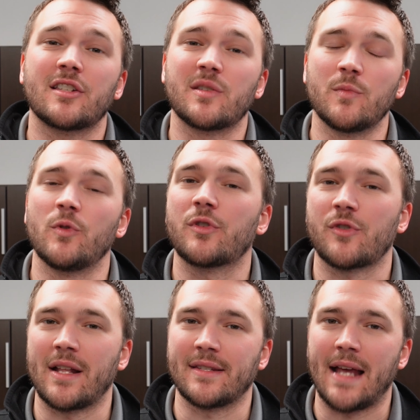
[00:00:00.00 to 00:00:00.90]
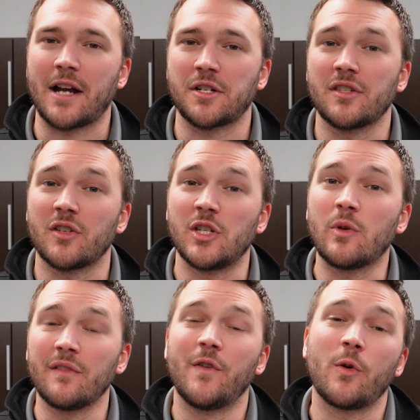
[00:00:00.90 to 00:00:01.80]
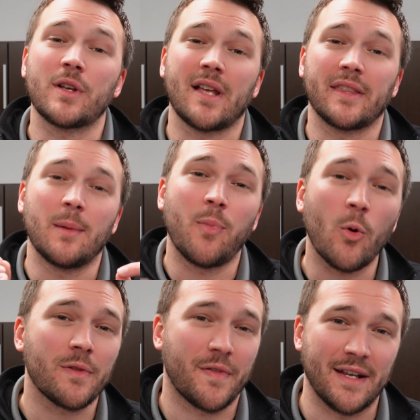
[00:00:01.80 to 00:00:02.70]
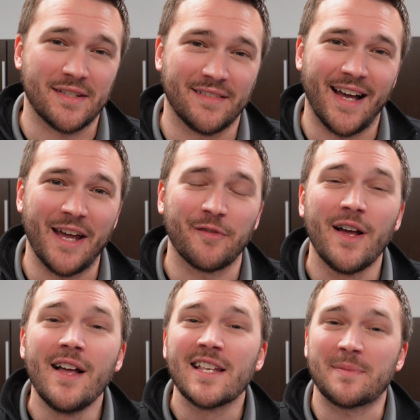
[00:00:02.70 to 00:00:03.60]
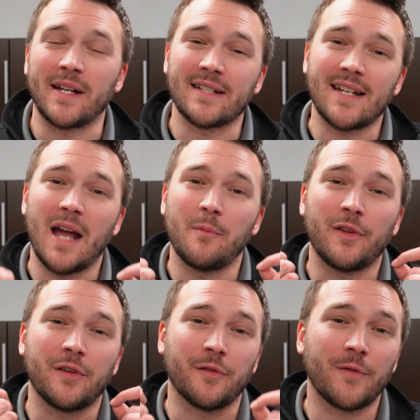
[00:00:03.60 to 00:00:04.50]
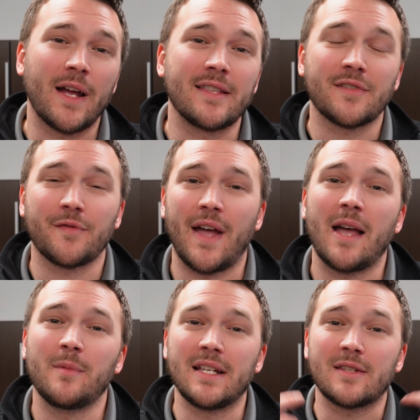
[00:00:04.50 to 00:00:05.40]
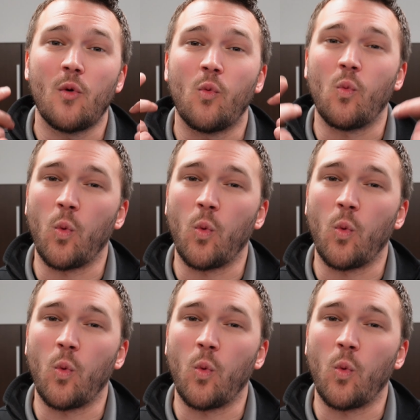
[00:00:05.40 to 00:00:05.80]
smooth transaction so you can focus on the important things of life, spending time with your friends, families,